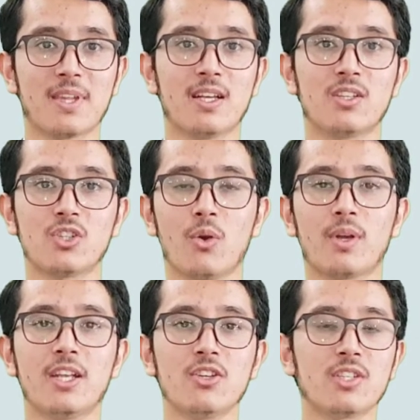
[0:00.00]
So
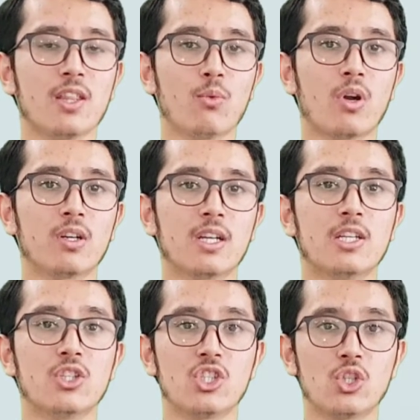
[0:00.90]
can you say the word
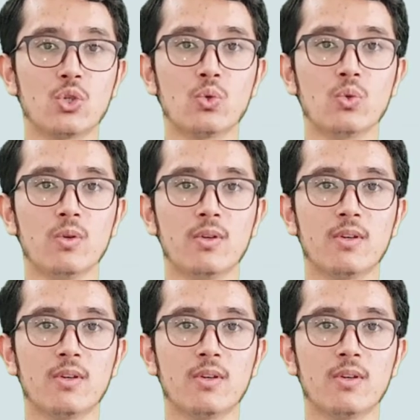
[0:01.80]
zoo?